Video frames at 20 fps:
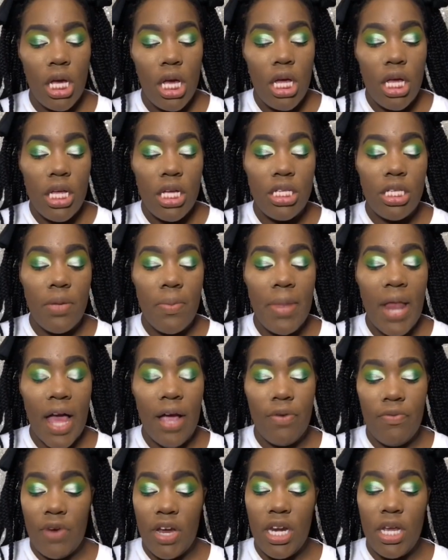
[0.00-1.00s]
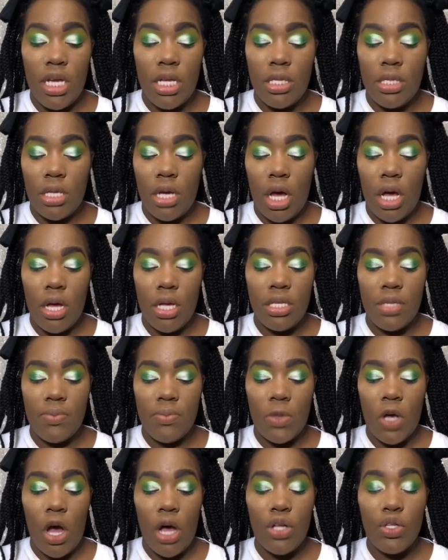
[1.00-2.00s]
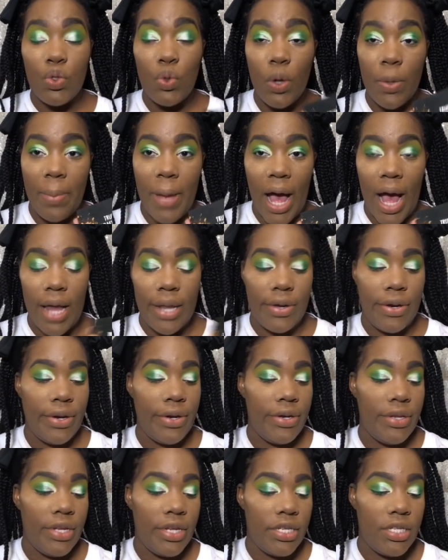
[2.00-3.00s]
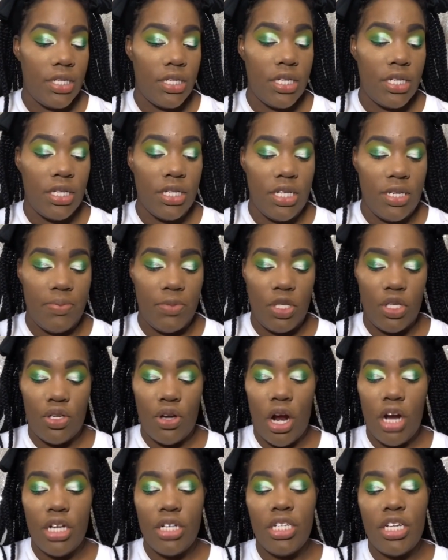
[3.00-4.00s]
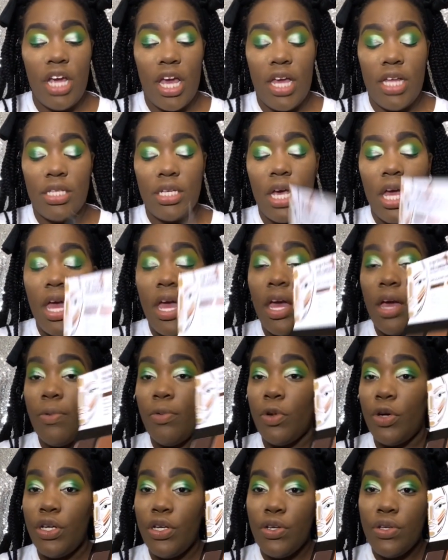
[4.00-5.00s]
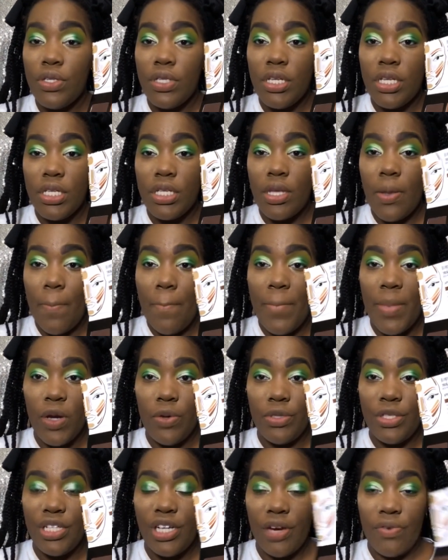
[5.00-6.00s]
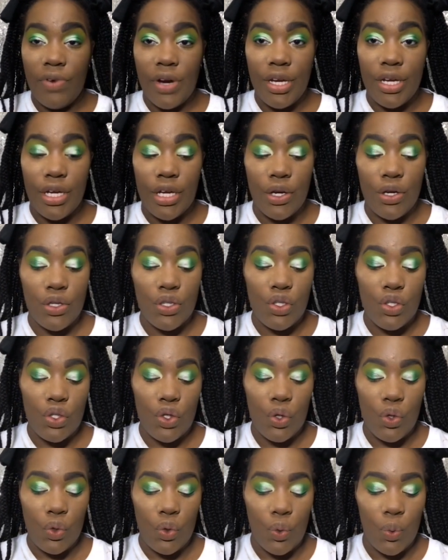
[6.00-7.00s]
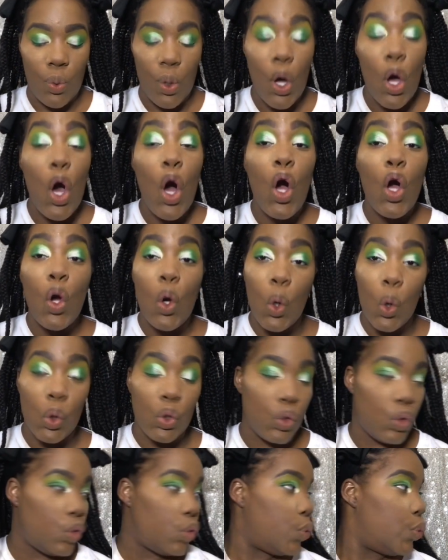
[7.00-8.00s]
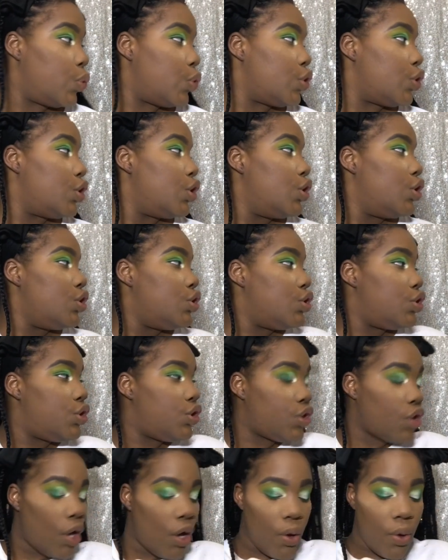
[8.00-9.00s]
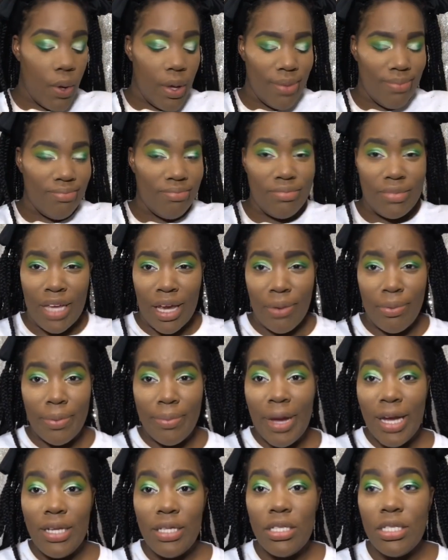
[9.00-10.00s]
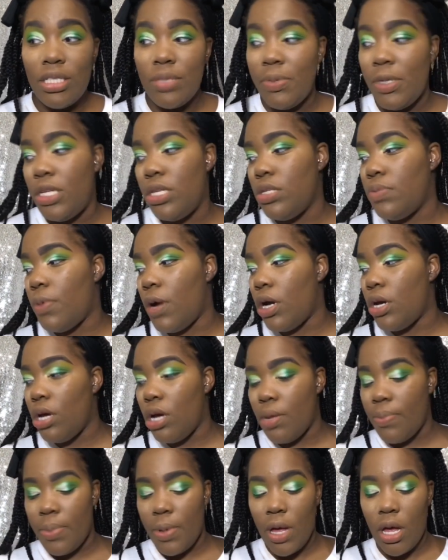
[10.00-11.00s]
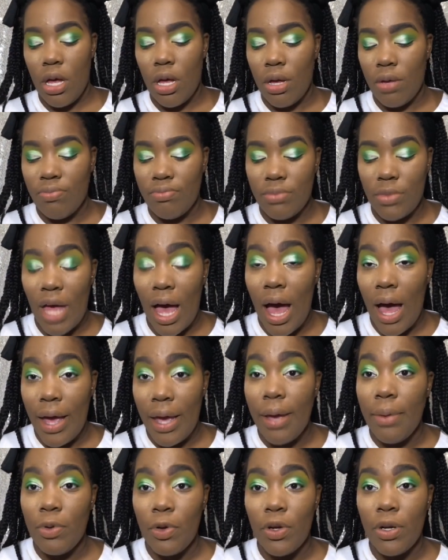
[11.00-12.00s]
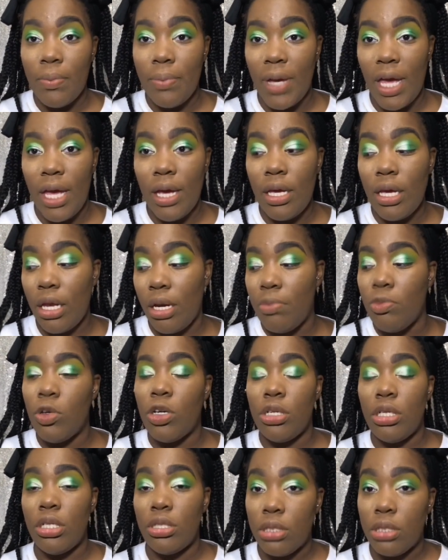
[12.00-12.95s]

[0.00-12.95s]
this is the Black Radiance contour palette. This is the deep to dark shades. I'm gonna use this middle shade right here to contour. So yeah, we're about to just speed this part up. I am gonna bake, and I'm gonna listen